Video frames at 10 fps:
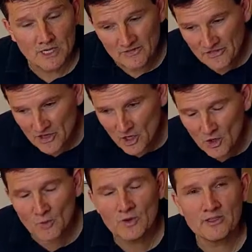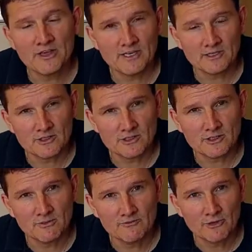The only thing that
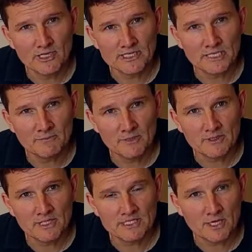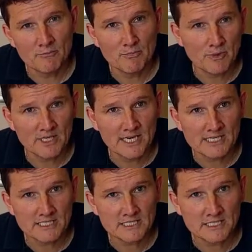doesn't come fully assembled is our
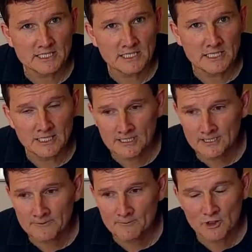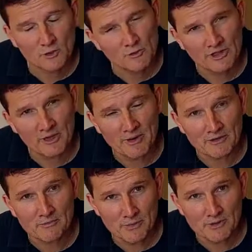bookcases. The cool thing
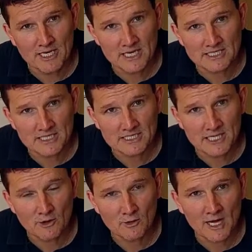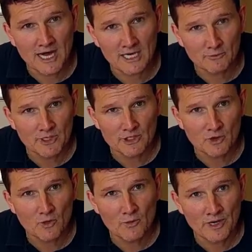about the bookcase is that all the hardware is
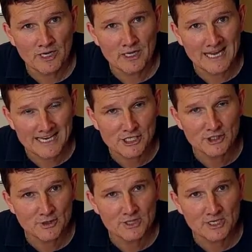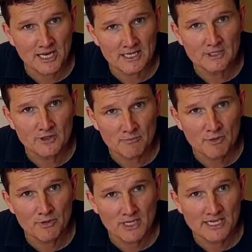already inserted into the
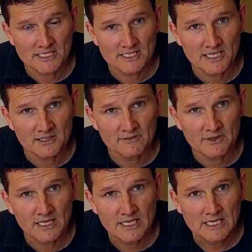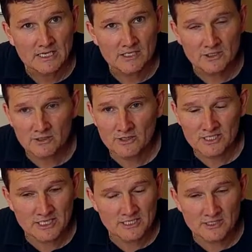bookcase itself. So
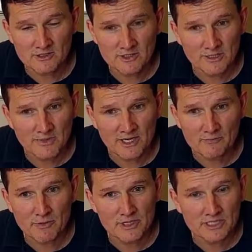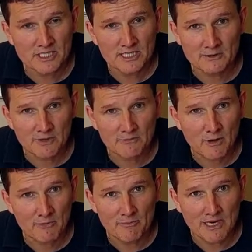it's literally just a matter of putting it together with
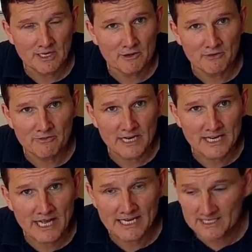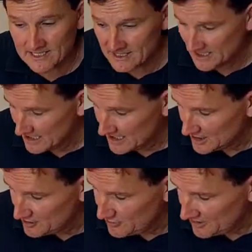a rubber mallet or flat hand. It's
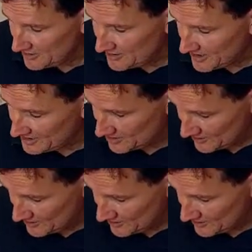pretty unique.